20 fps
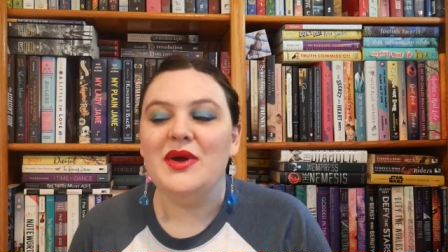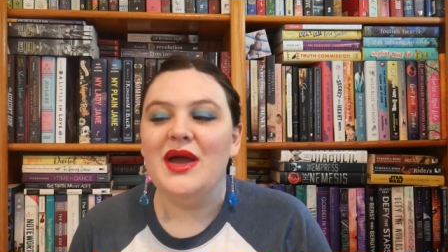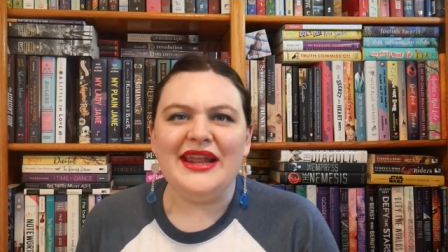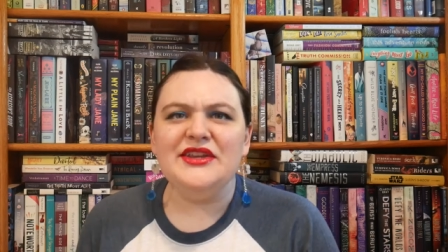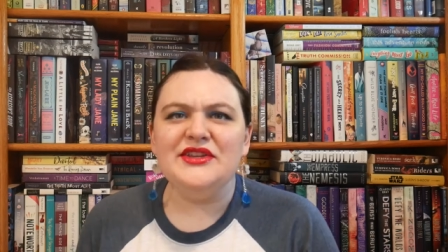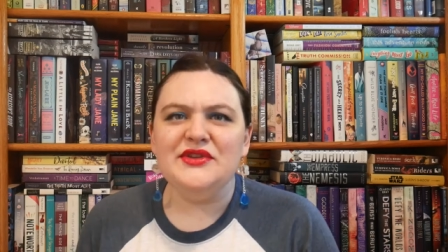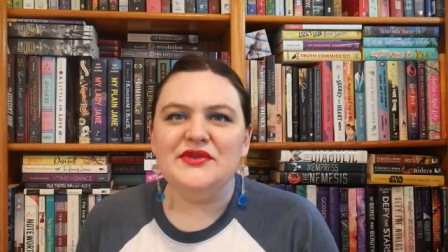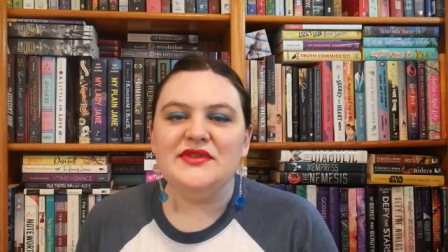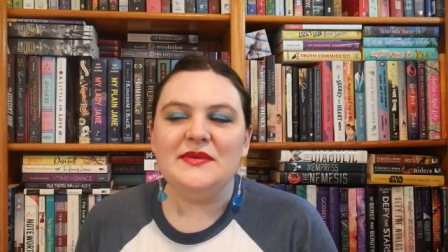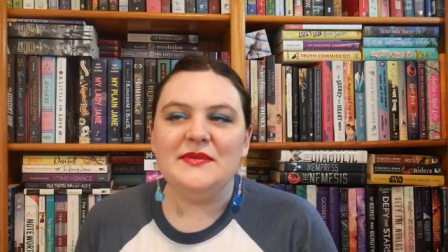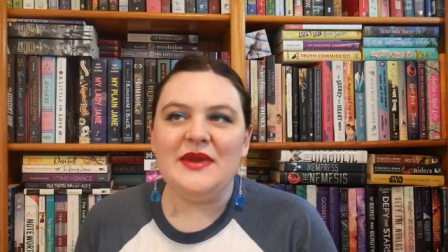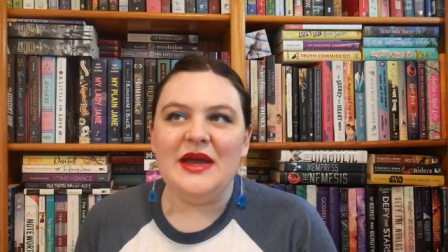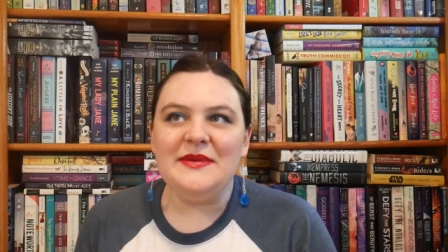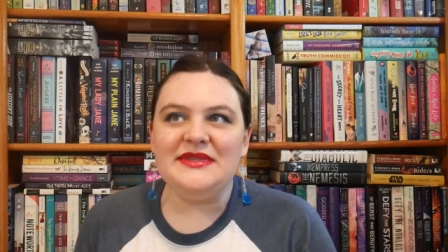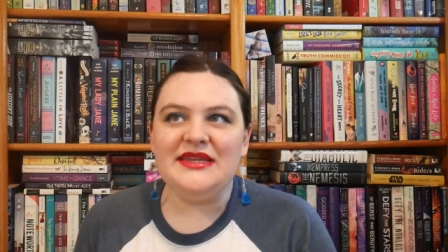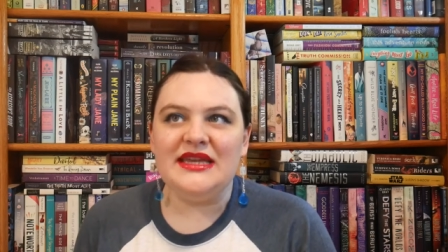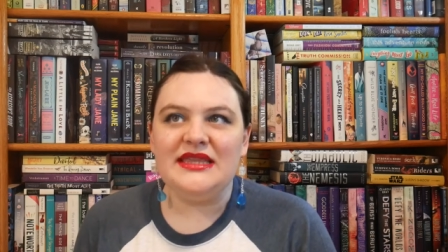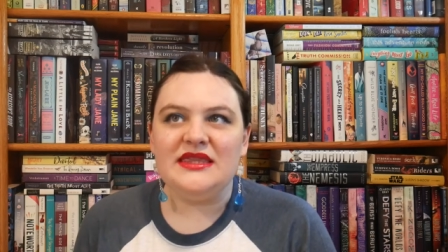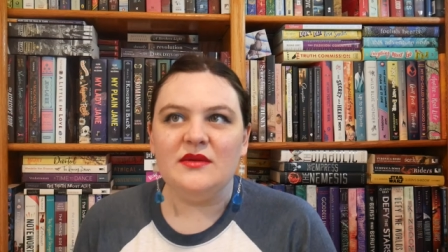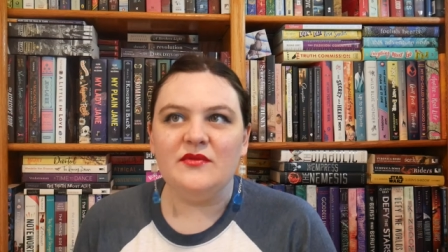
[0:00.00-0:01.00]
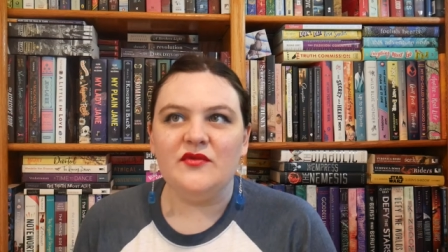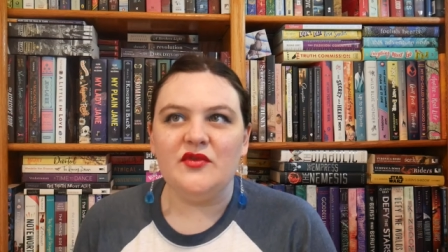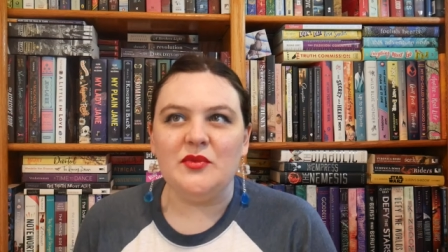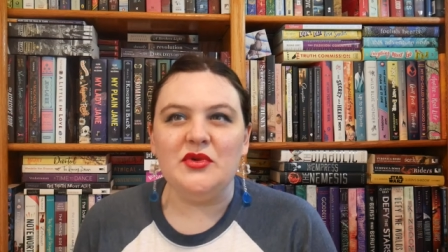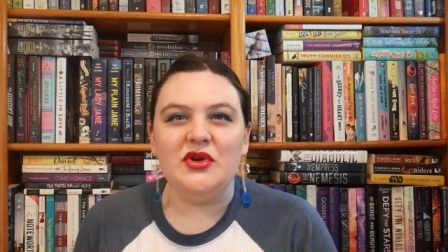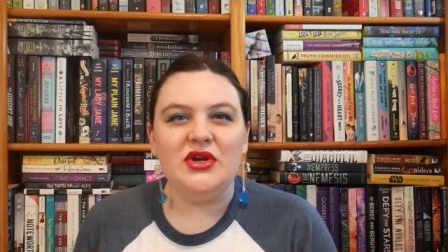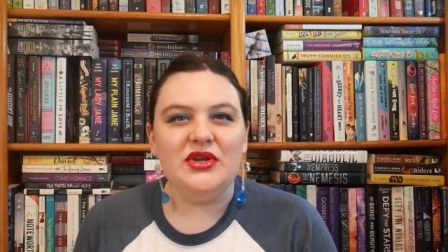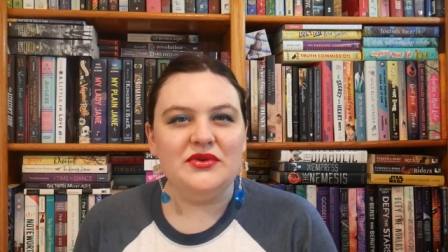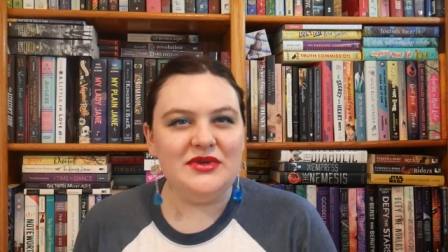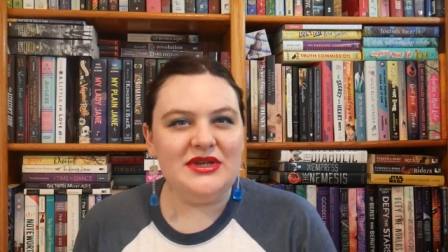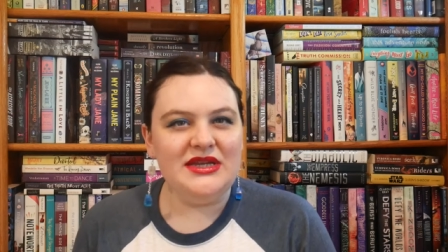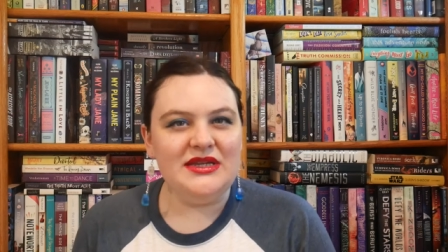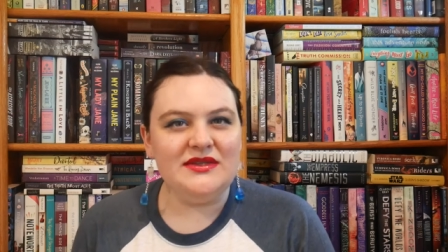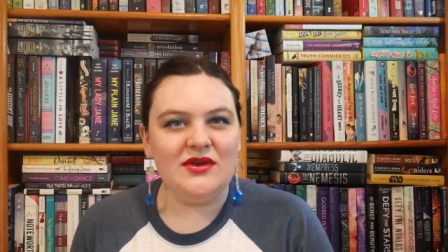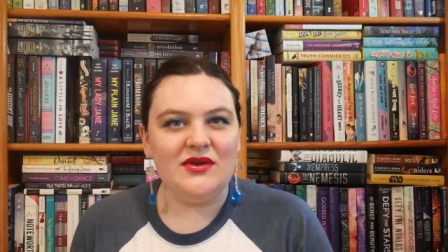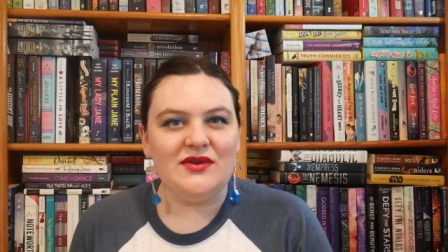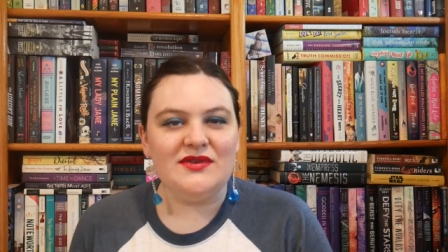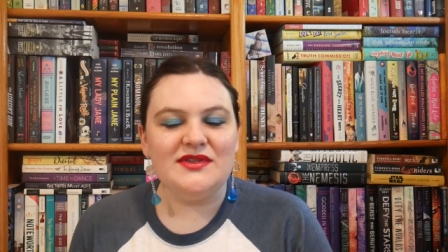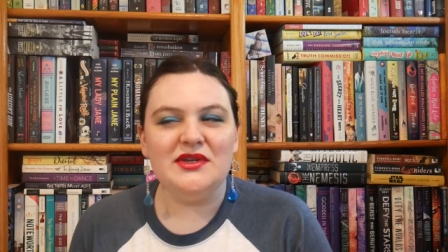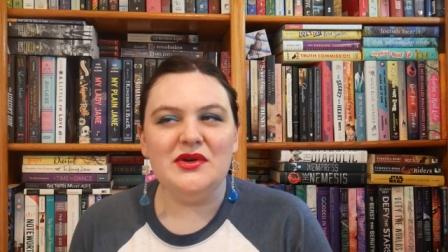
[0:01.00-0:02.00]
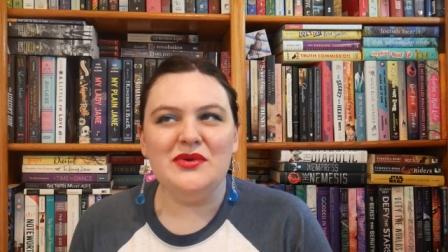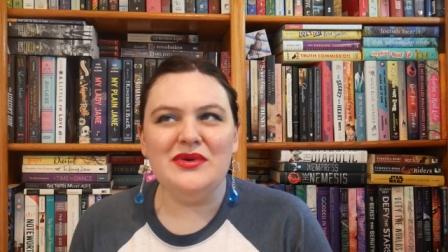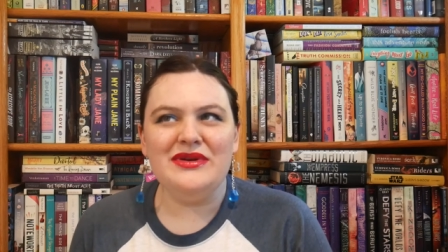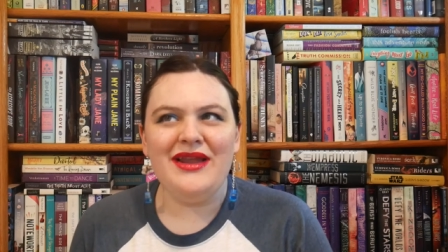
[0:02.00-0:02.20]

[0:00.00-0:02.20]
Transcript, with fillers: And I do sometimes get them from Goodreads also,